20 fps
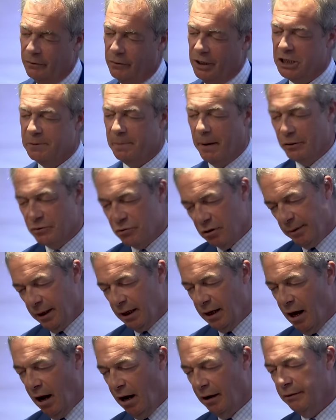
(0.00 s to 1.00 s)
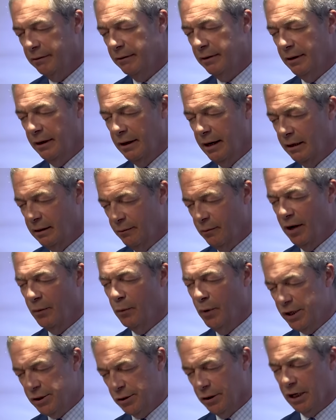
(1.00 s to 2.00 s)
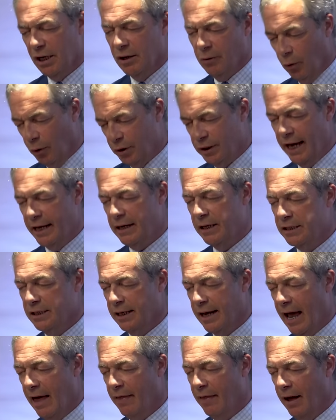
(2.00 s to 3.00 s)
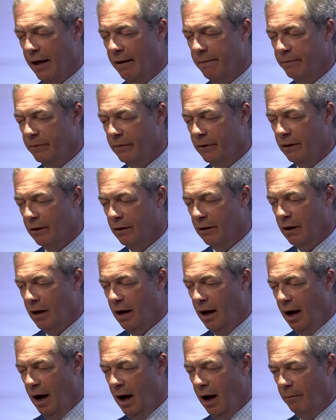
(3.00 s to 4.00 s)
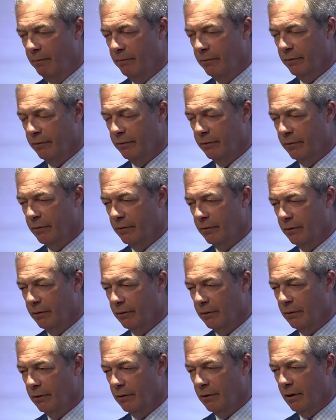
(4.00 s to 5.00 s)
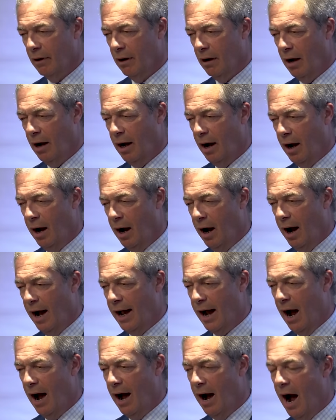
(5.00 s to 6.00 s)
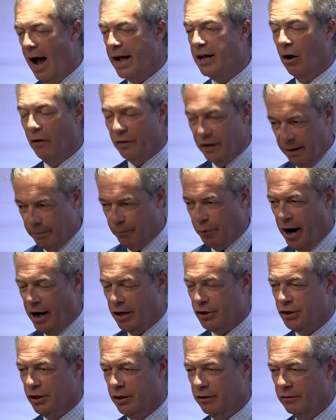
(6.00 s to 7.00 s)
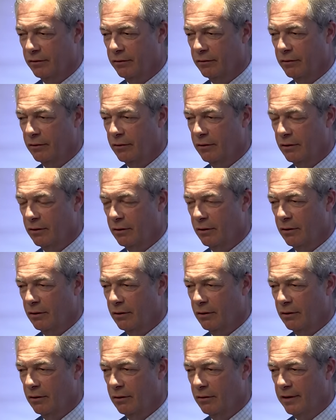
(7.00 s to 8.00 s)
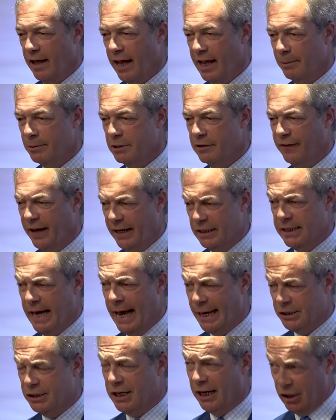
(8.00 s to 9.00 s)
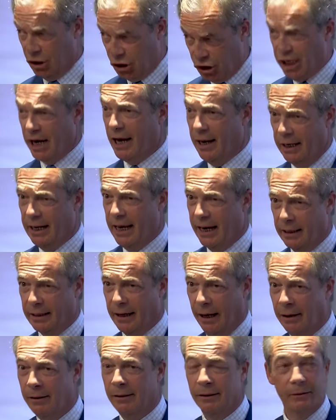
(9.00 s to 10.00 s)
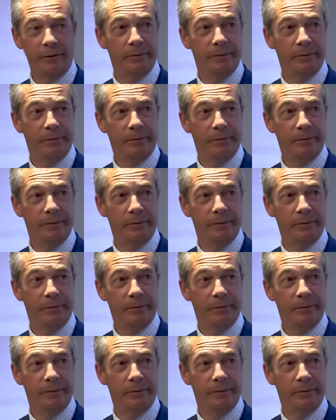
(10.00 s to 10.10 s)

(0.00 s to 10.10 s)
and I spoke to him a lot, and we sort of coordinated together. Um, I, I got the impression that he was a fantastic cheerleader